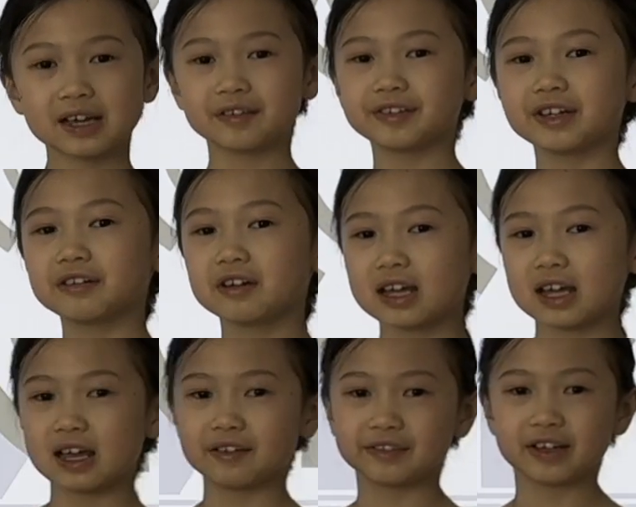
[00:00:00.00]
If
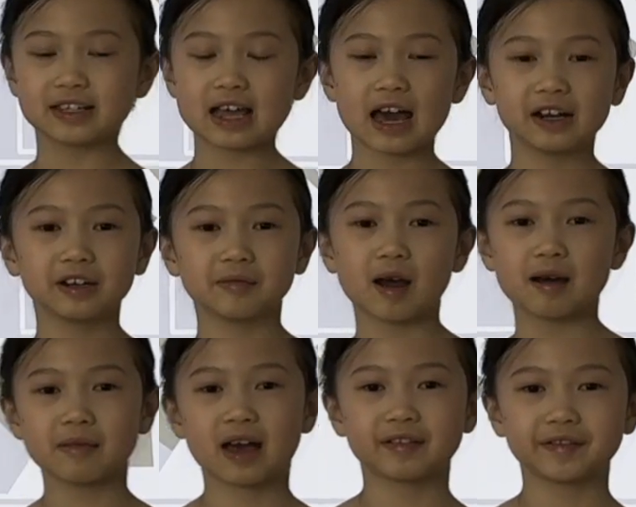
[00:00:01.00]
your dad or
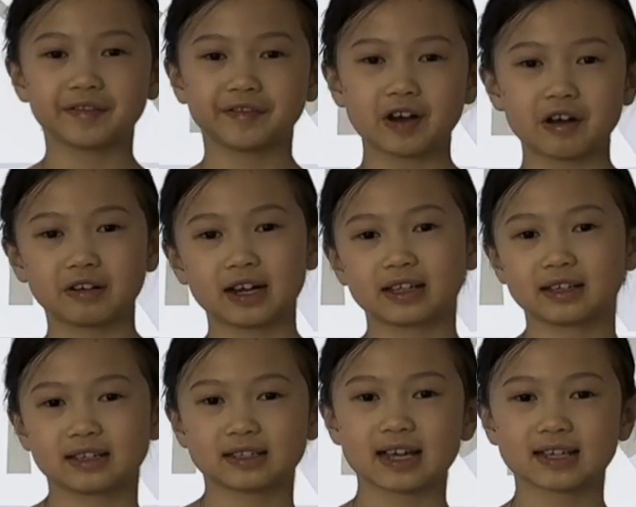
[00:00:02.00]
mom have a phone
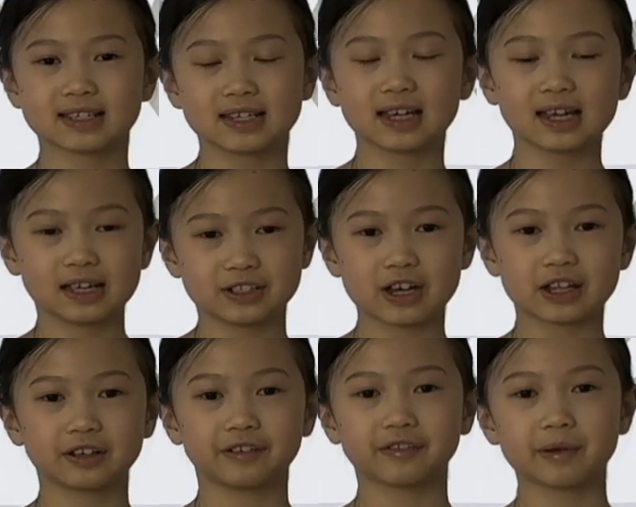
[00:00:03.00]
and they're texting each
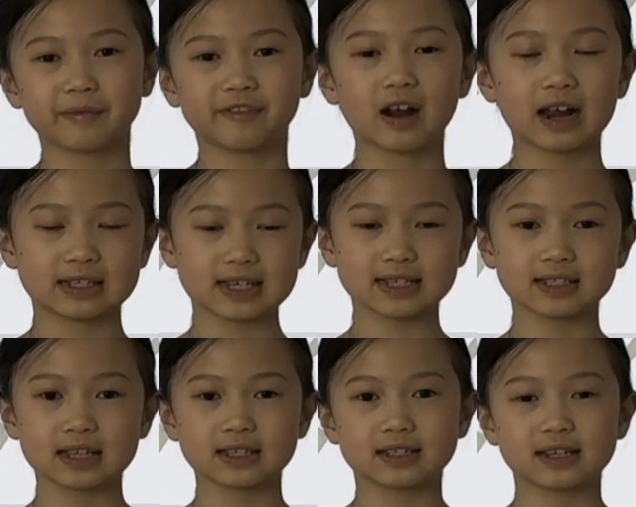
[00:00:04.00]
other from far
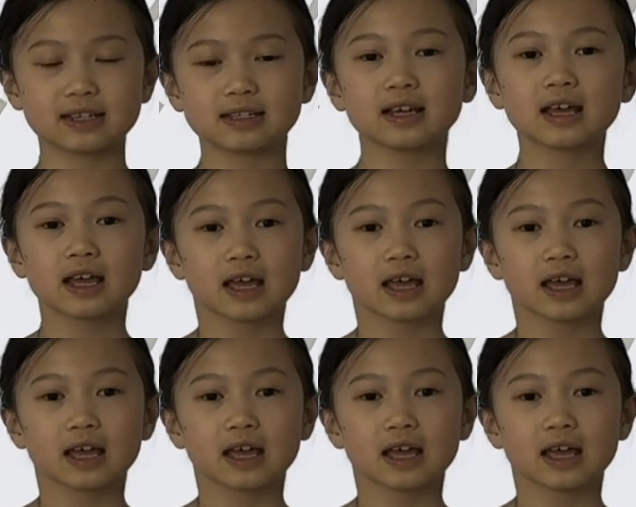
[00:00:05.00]
distances,